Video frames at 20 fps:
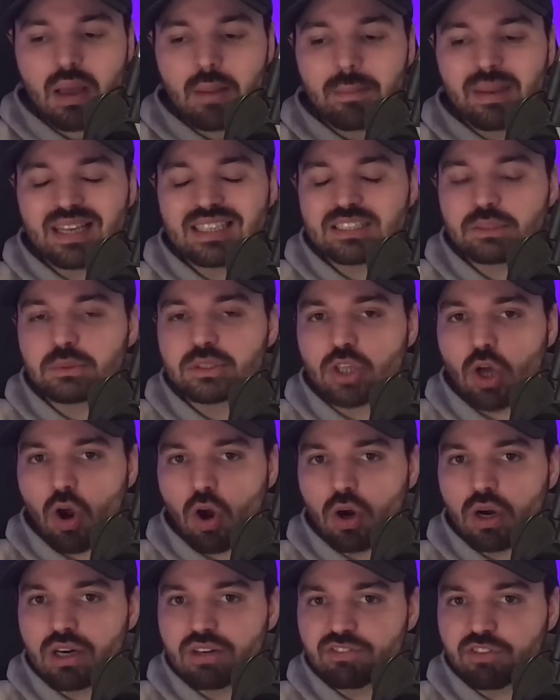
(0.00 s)
because it was
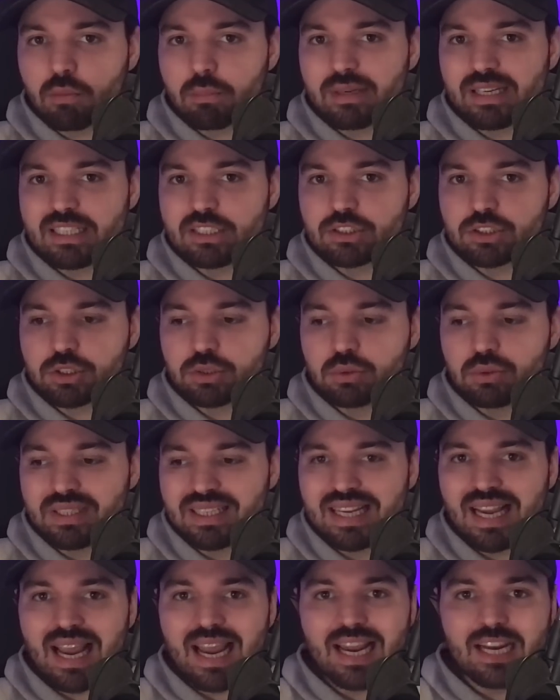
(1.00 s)
hard for me to
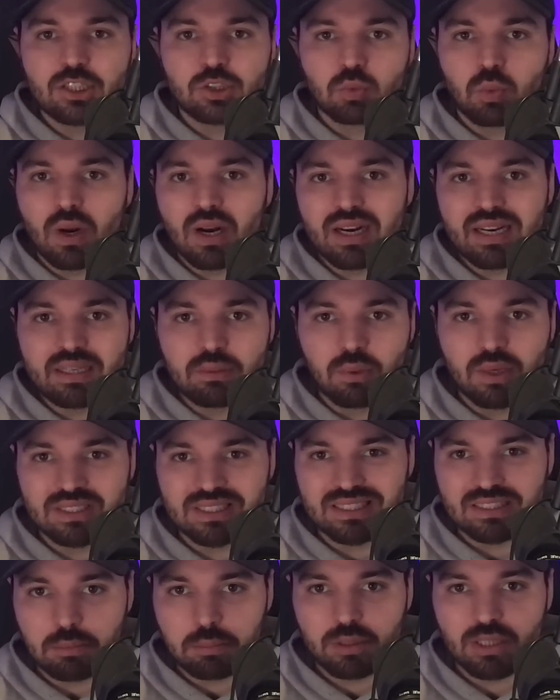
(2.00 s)
gauge where he was
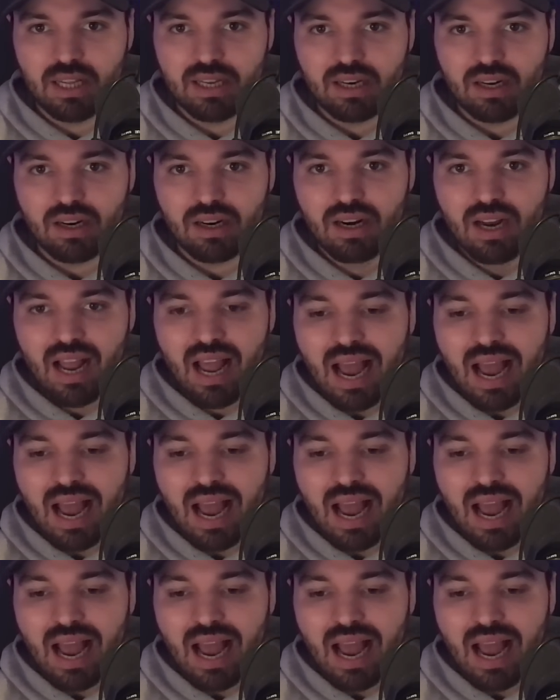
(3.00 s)
as a player.